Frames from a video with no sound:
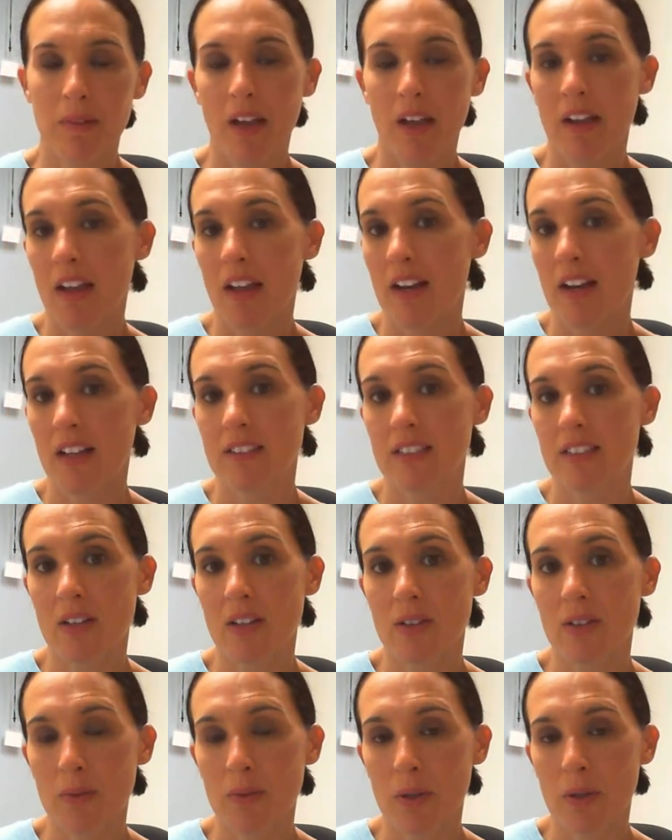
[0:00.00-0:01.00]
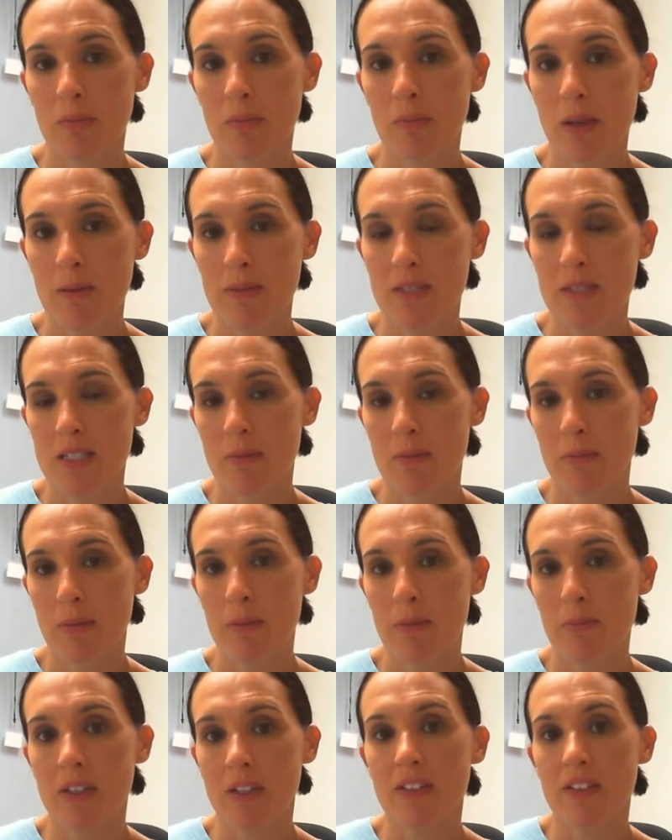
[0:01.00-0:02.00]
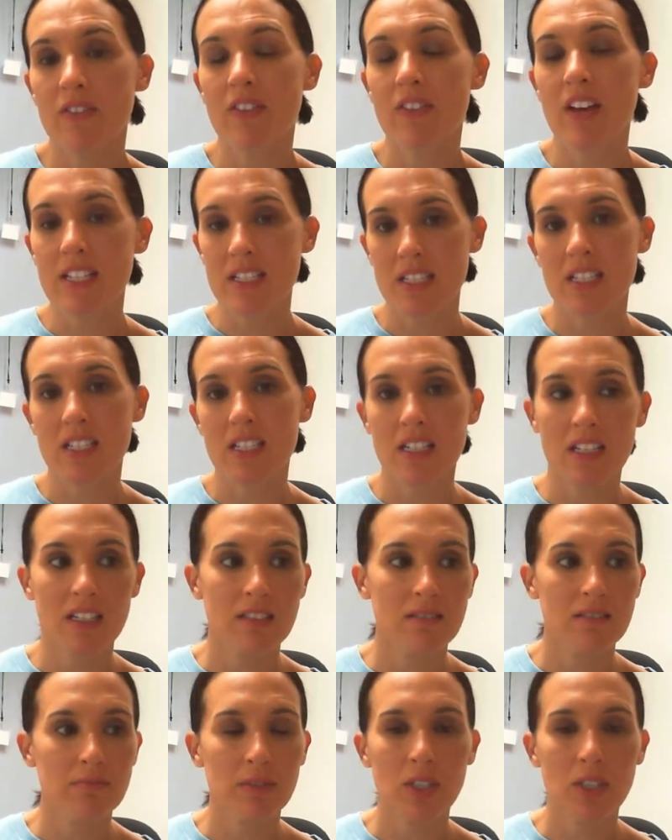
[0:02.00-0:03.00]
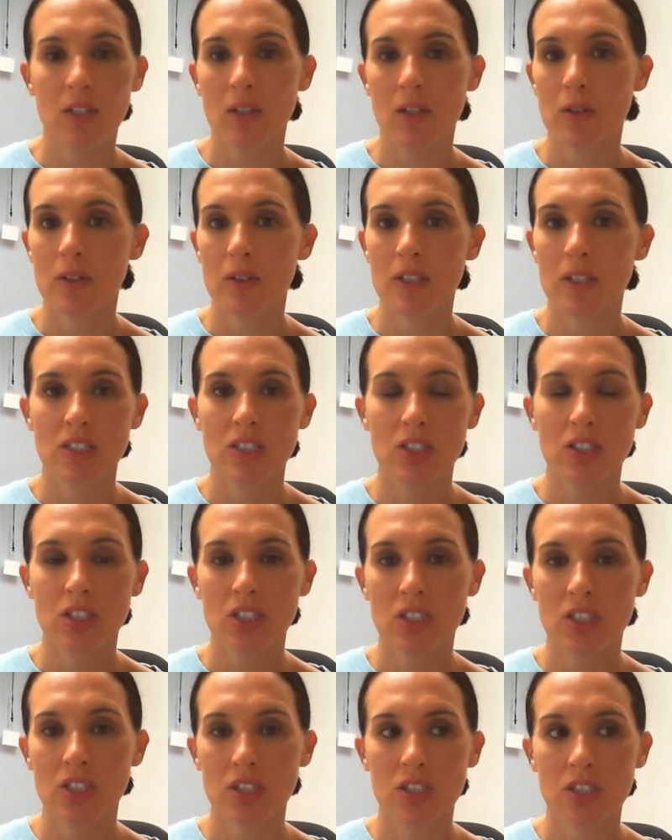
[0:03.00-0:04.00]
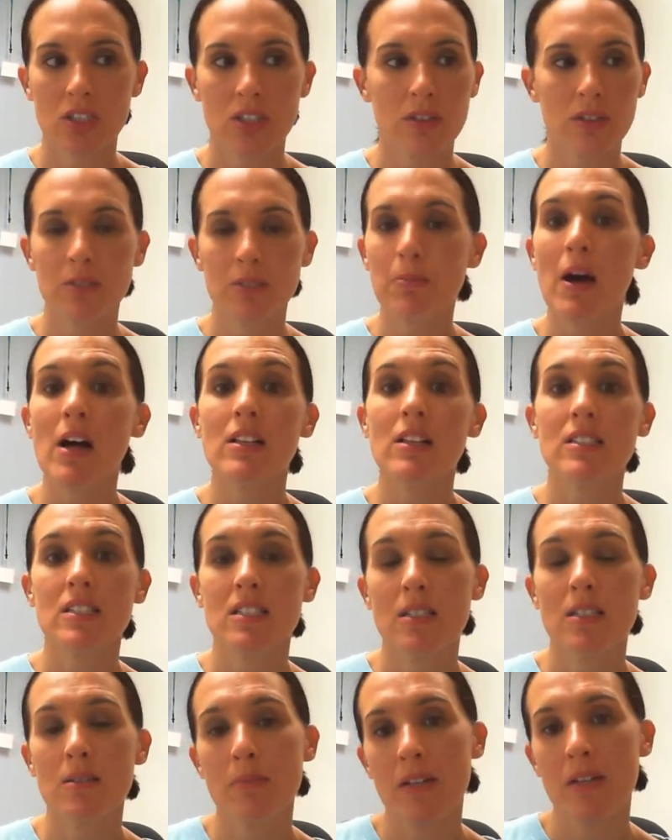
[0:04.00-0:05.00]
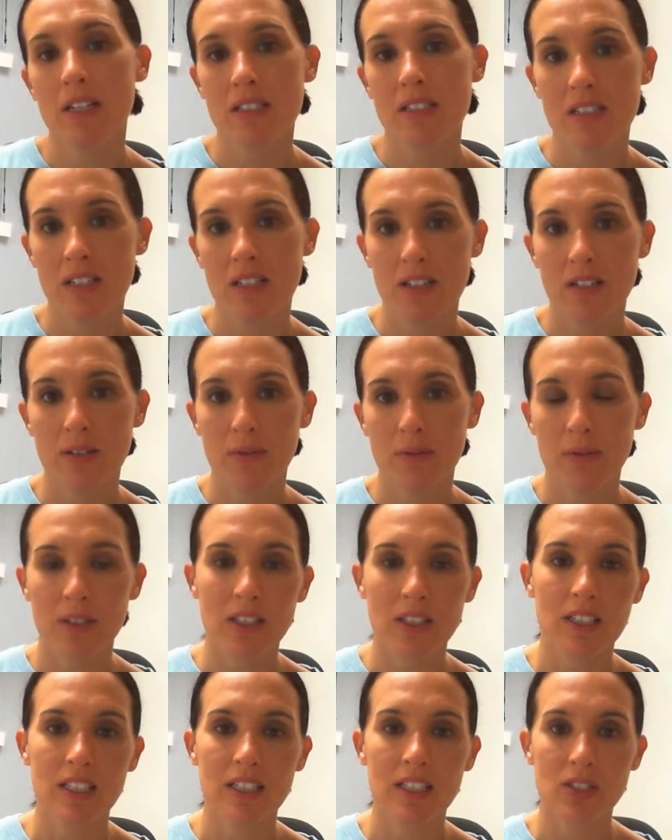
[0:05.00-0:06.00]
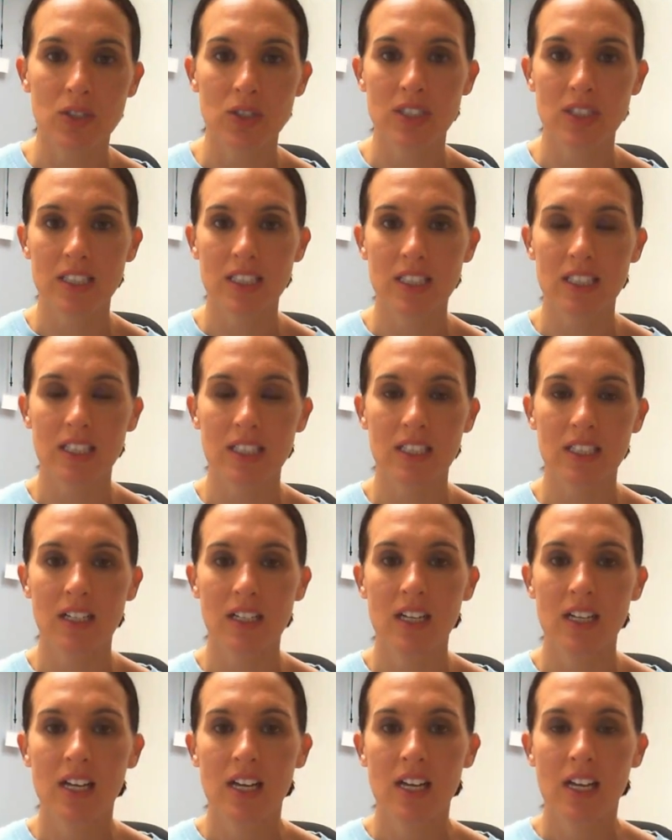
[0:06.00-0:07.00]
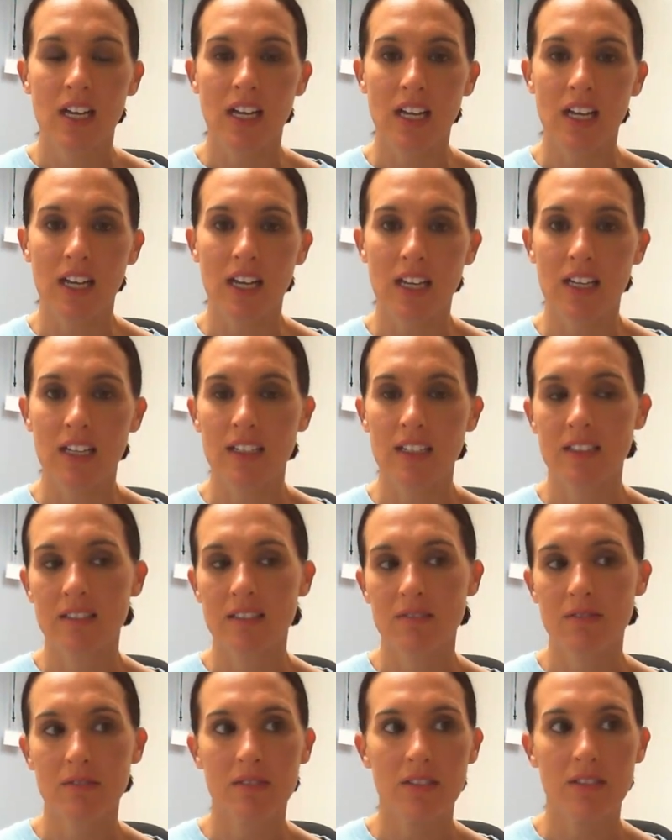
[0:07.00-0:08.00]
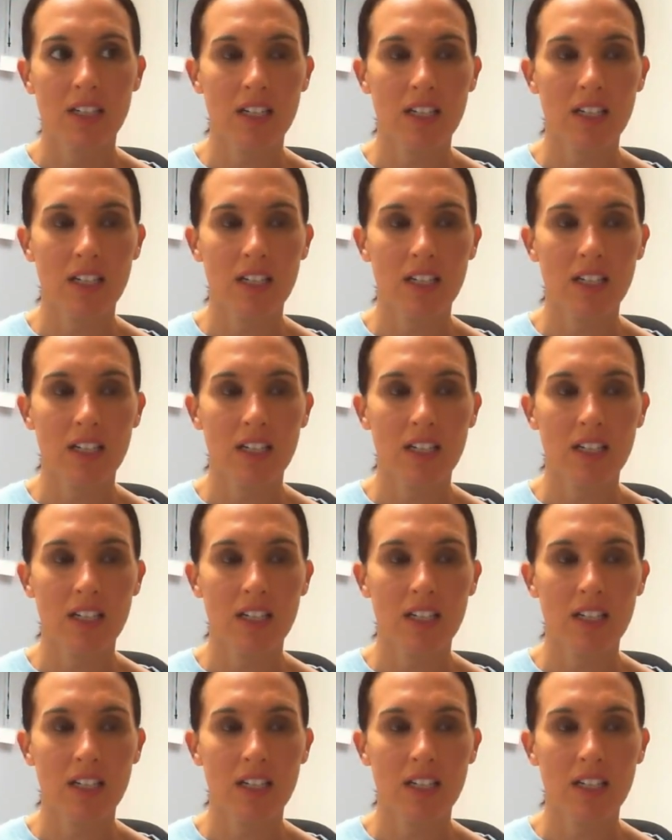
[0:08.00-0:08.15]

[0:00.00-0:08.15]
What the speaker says: again, down the road, maybe some people invest in, an insurance policy because they're really interested in